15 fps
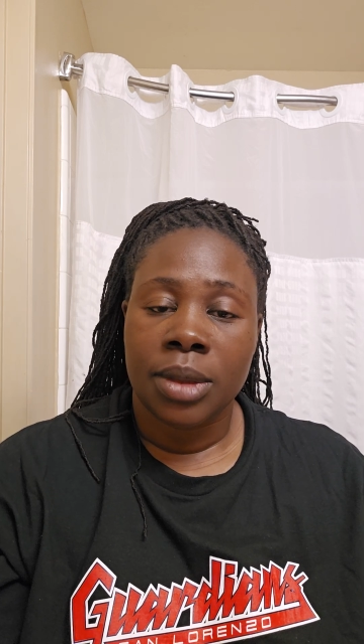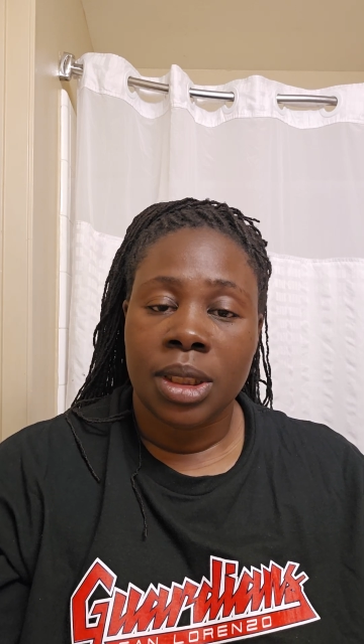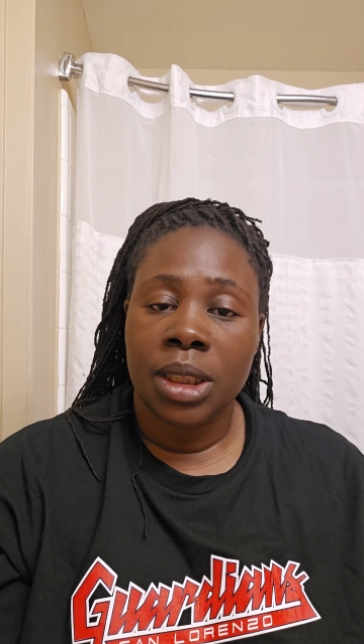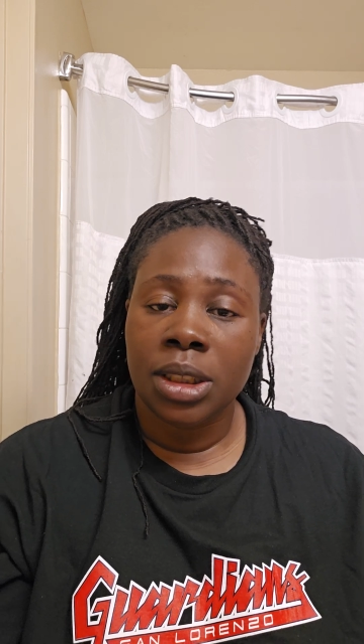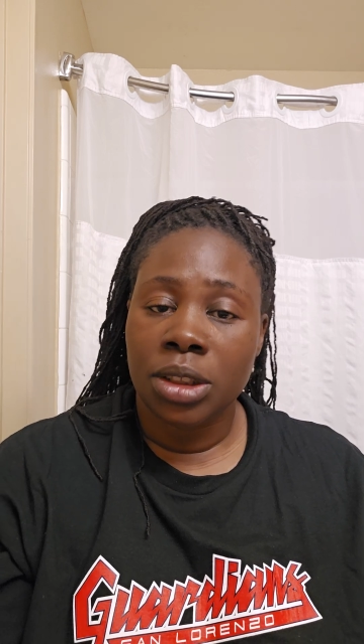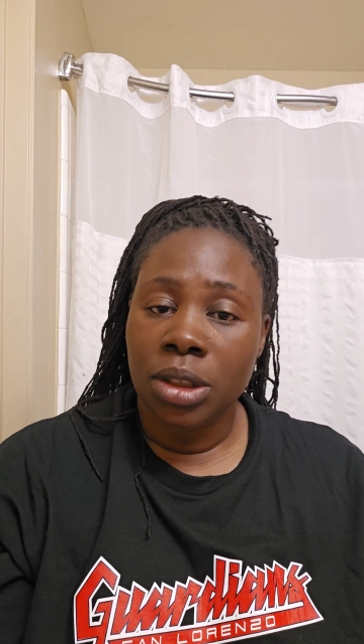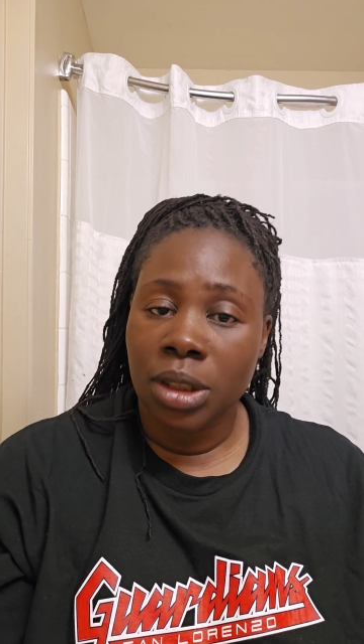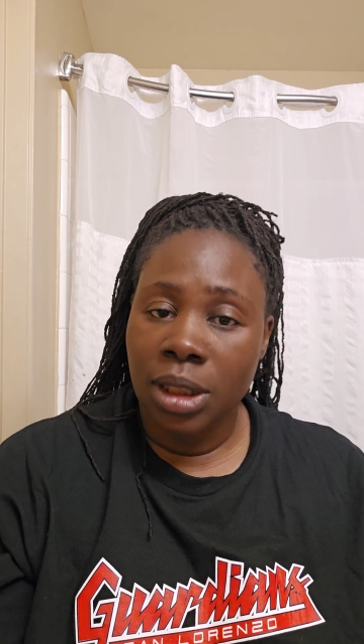
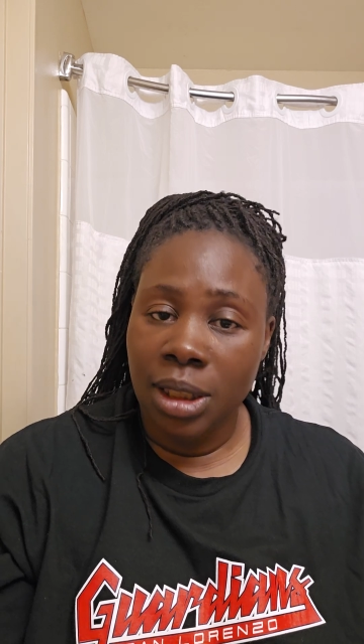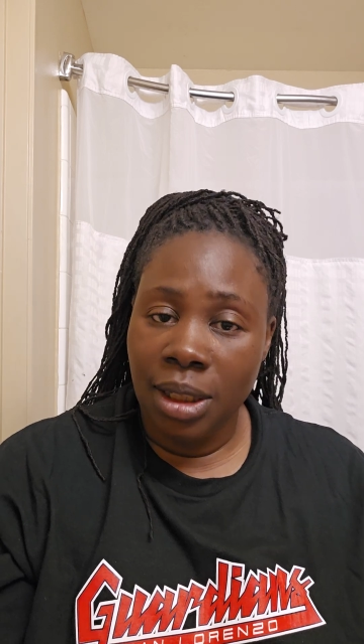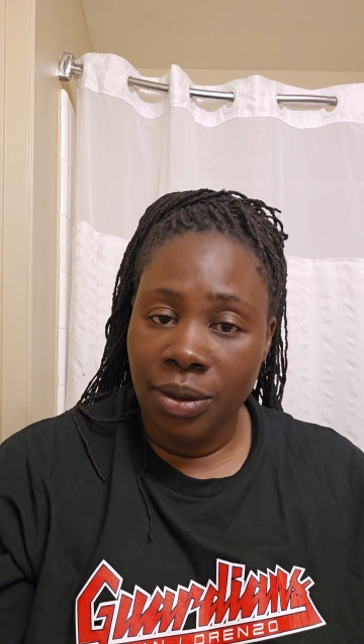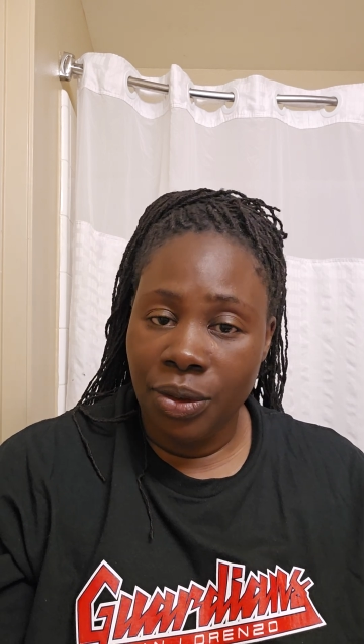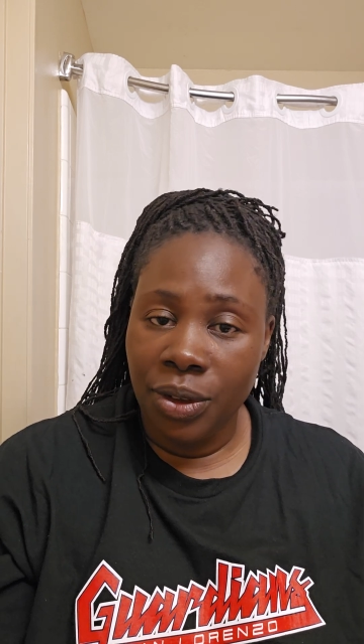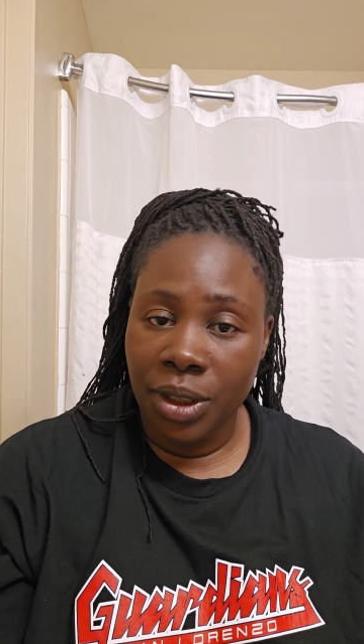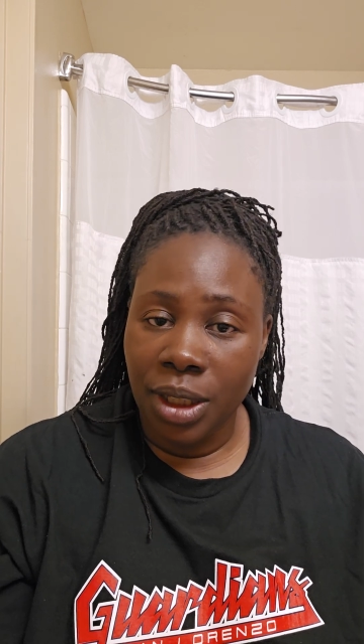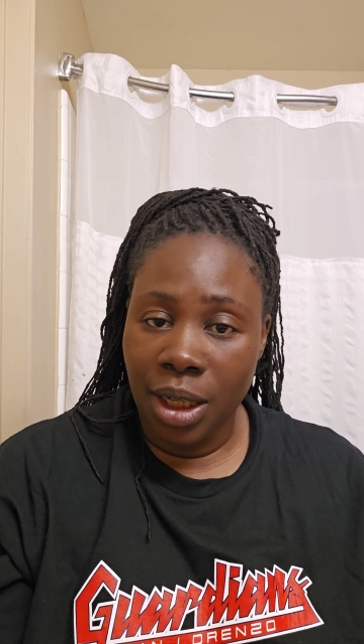Is your
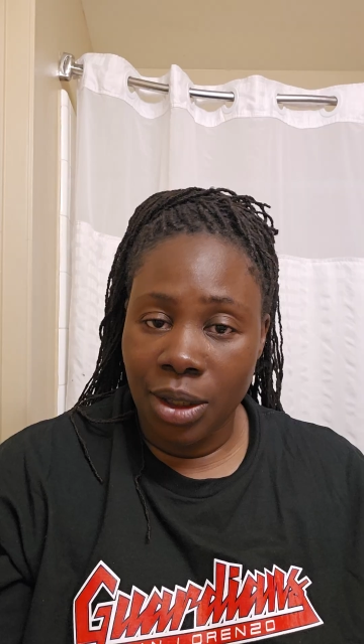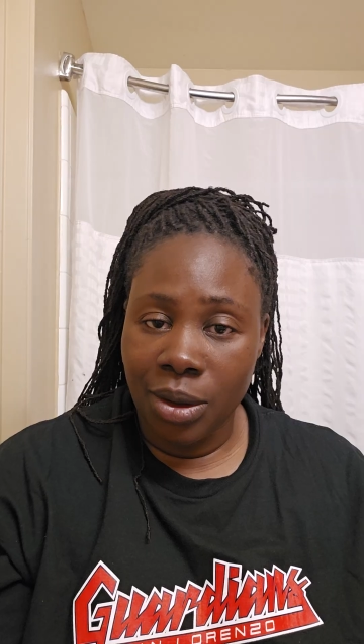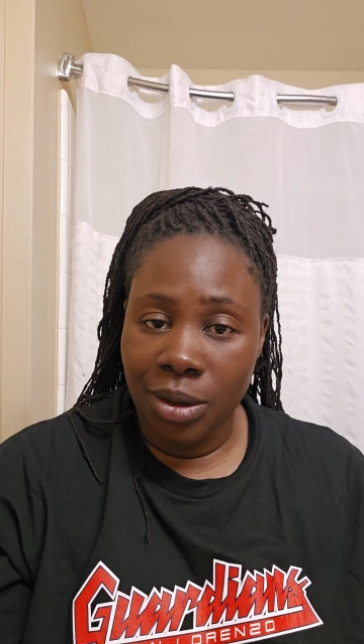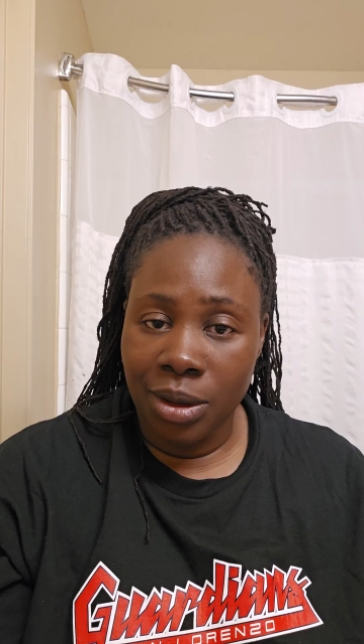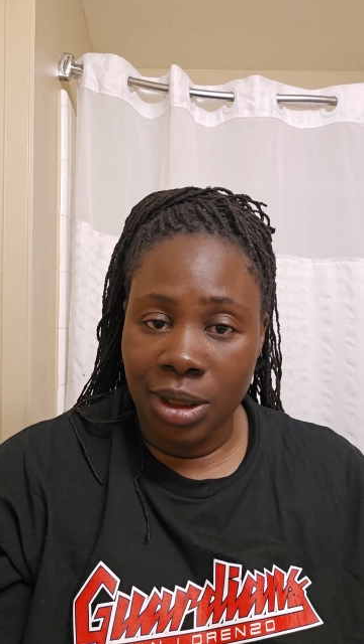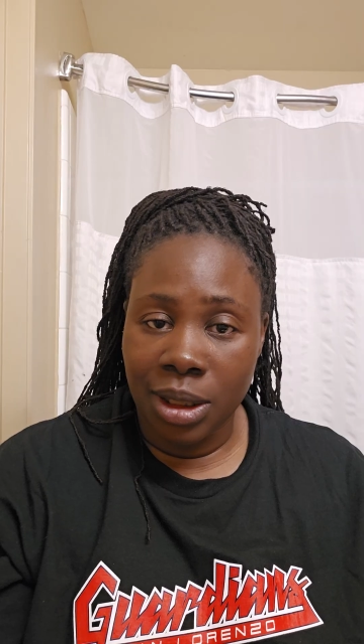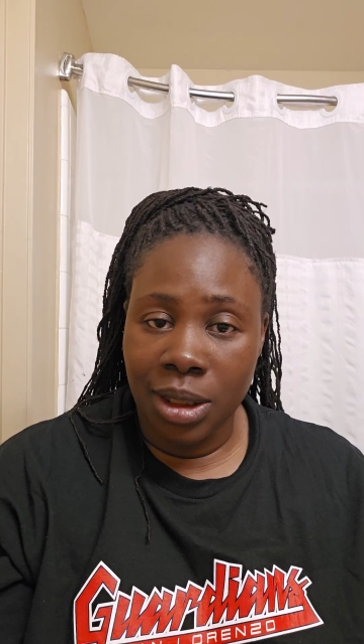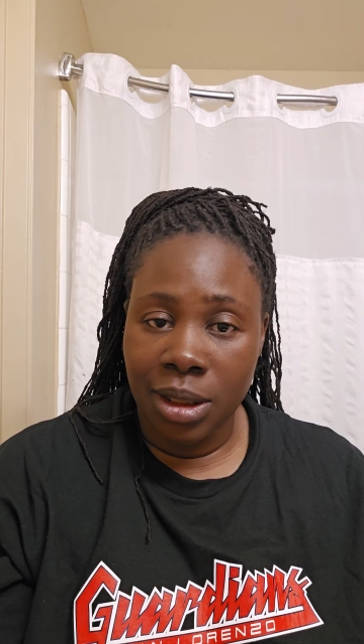love for
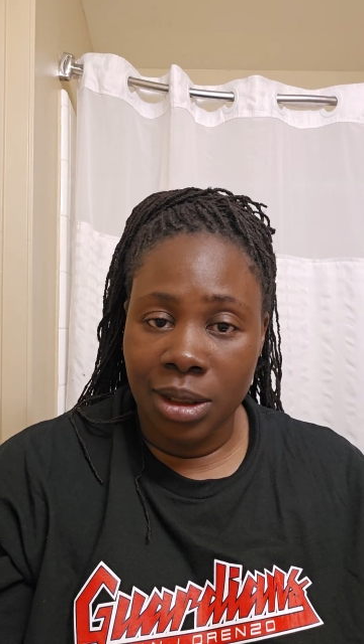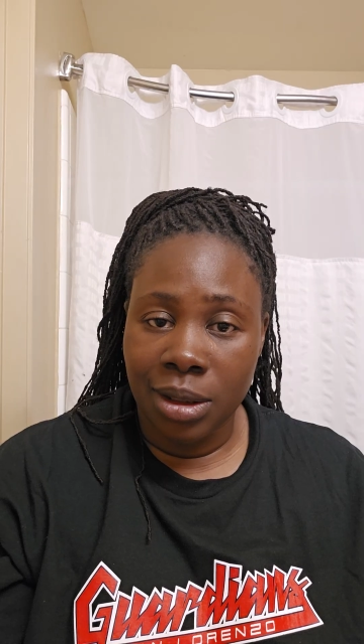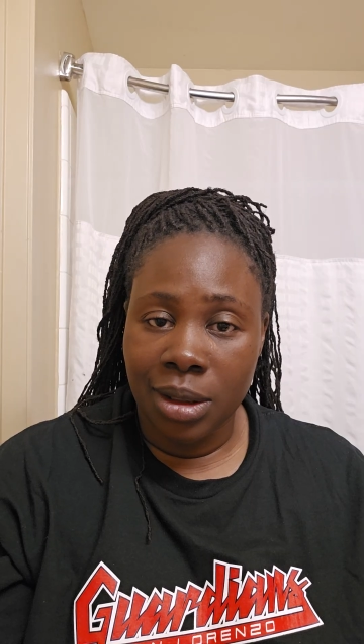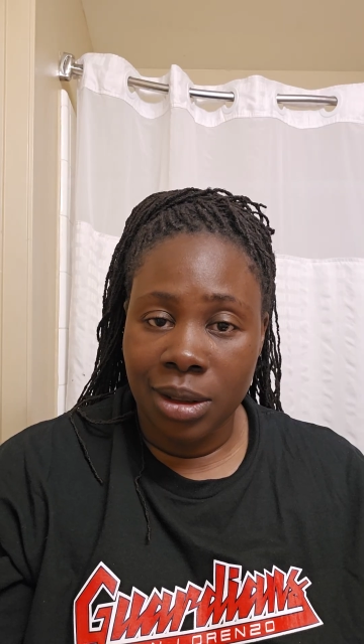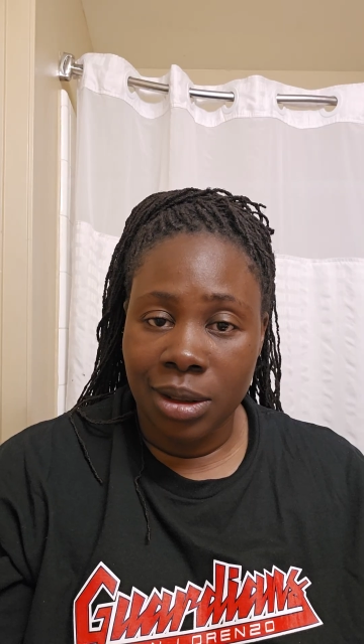Yahuah